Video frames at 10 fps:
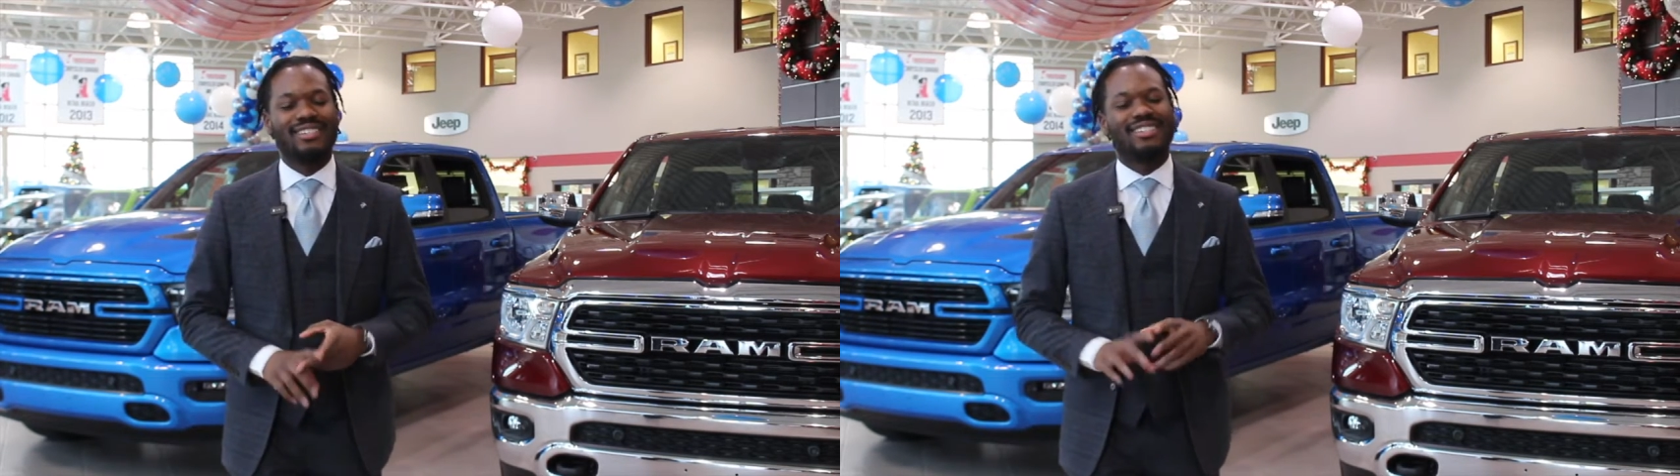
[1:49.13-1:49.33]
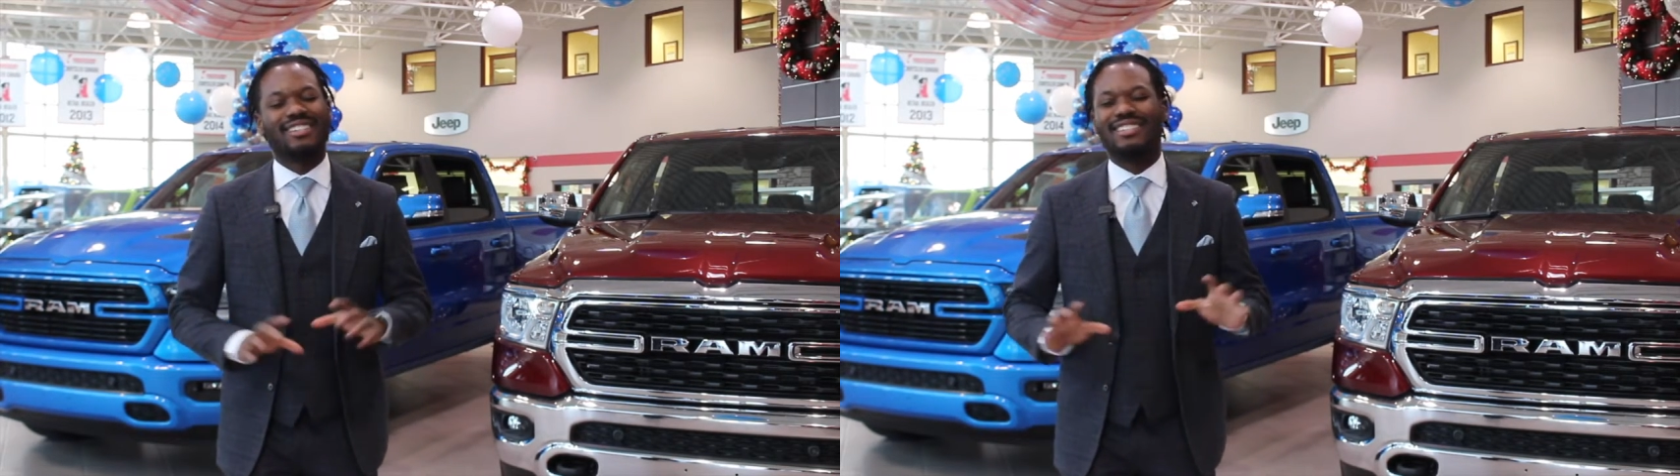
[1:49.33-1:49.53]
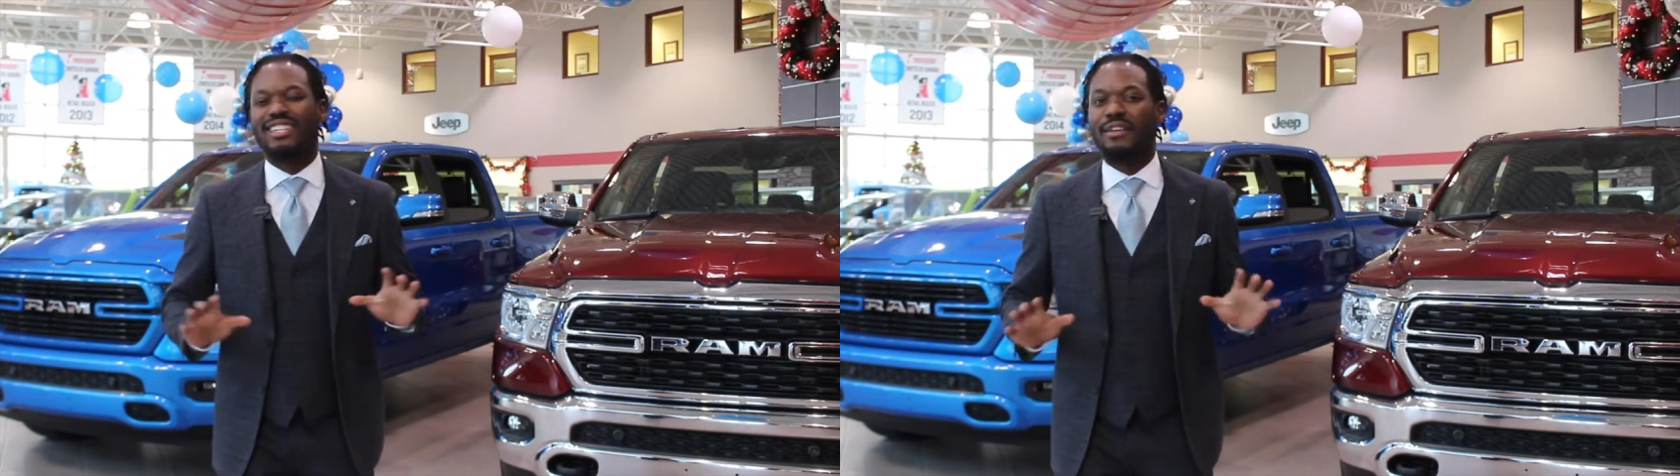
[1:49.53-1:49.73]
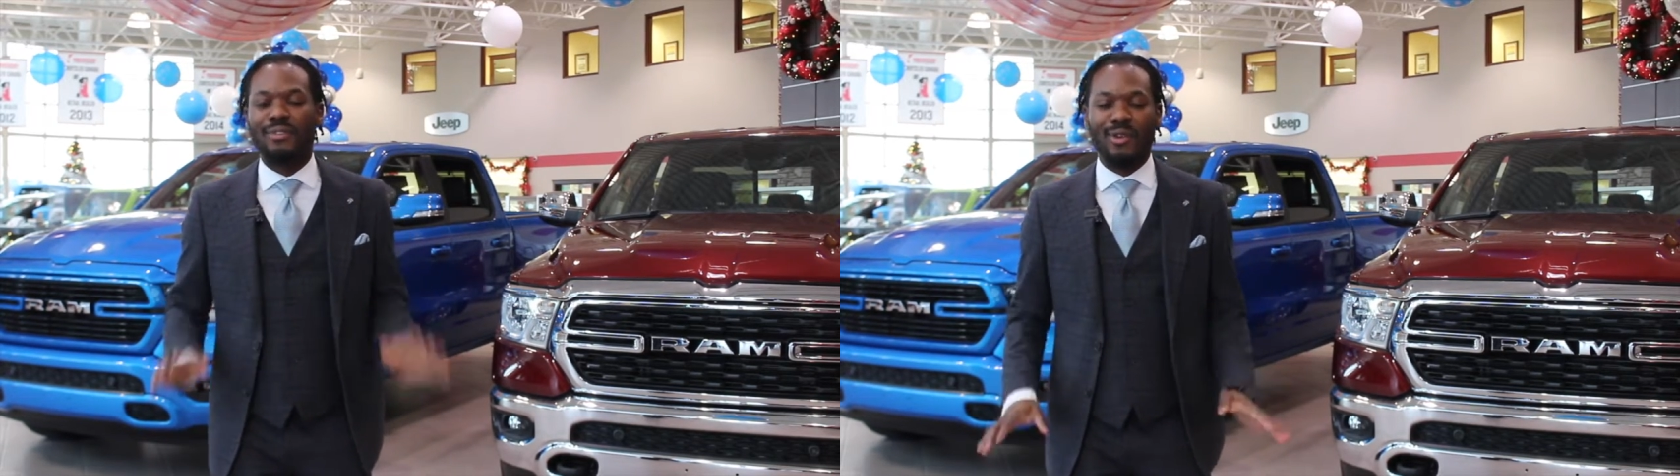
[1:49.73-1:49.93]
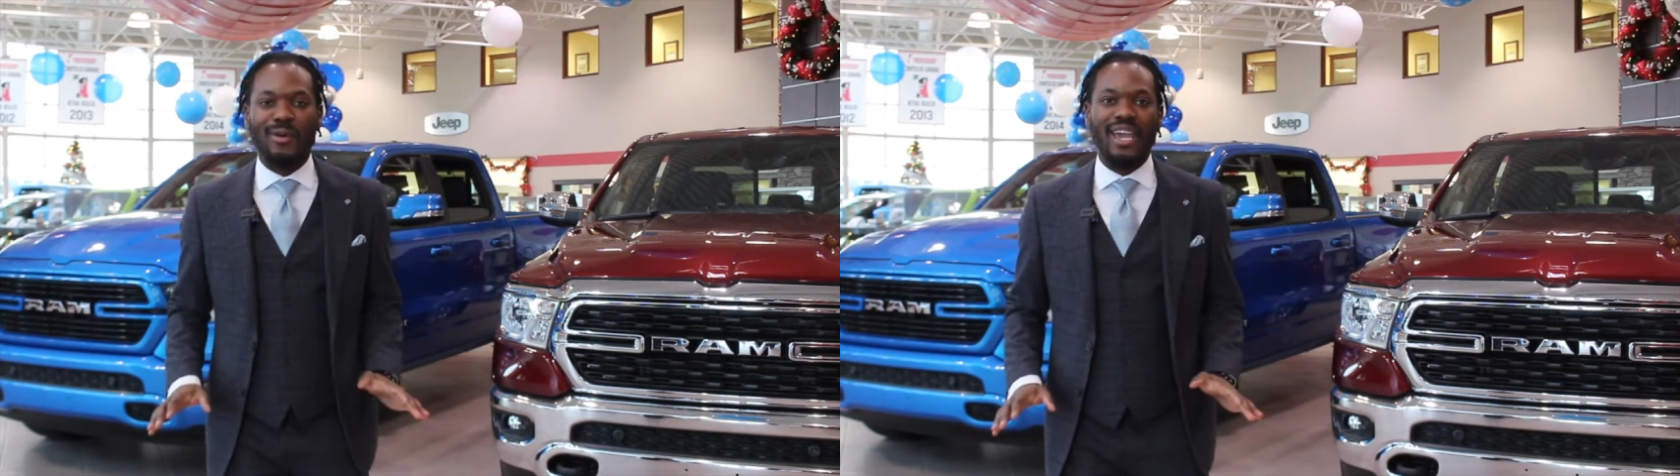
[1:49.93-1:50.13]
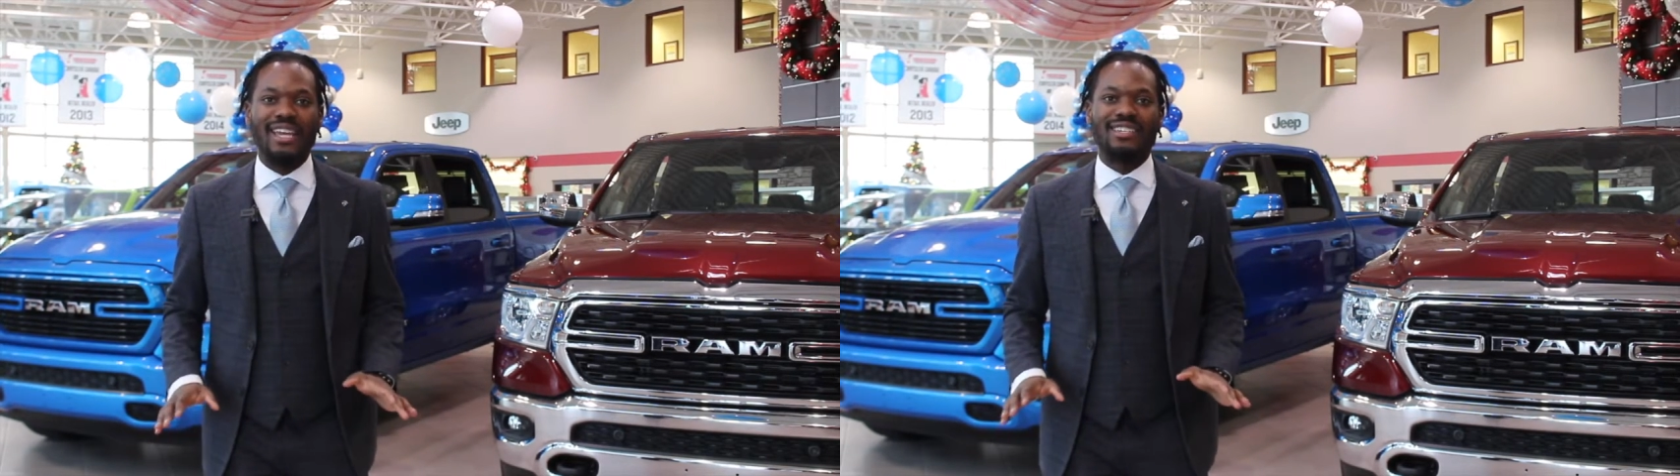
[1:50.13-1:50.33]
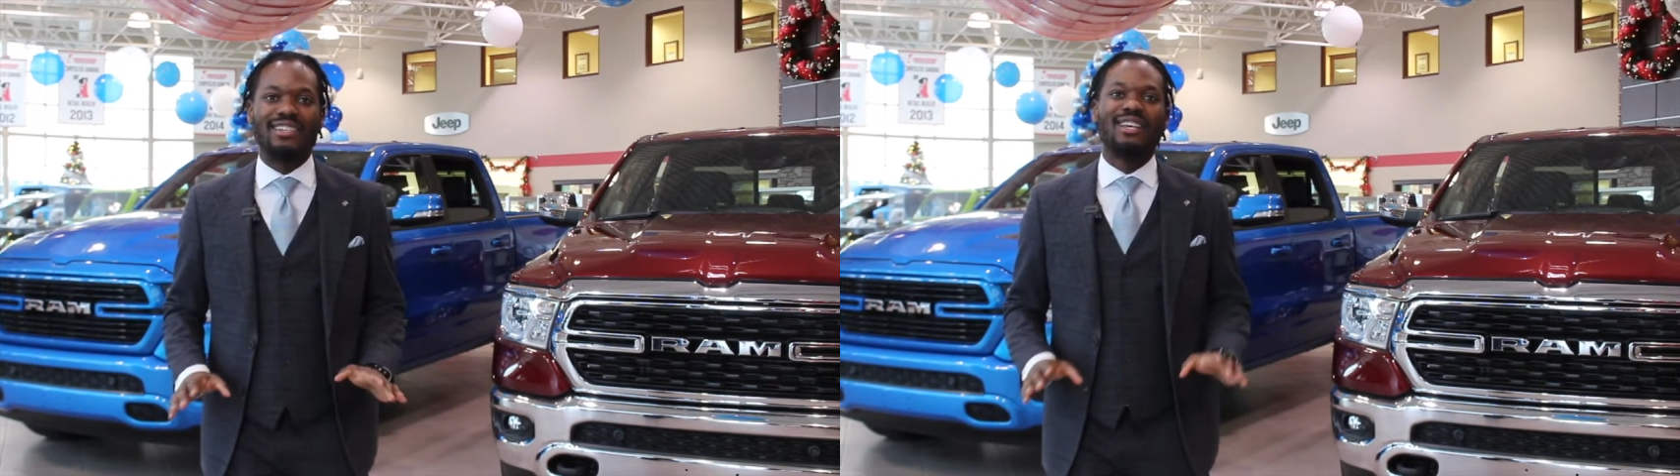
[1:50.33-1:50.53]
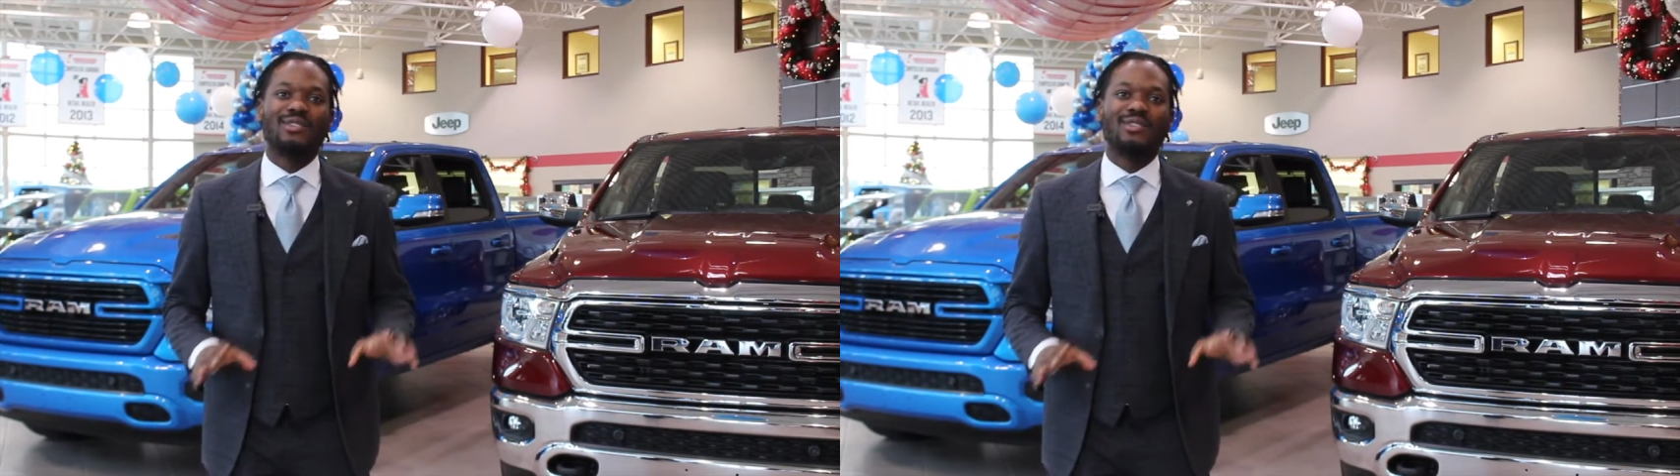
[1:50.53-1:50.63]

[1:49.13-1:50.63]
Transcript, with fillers: just different location.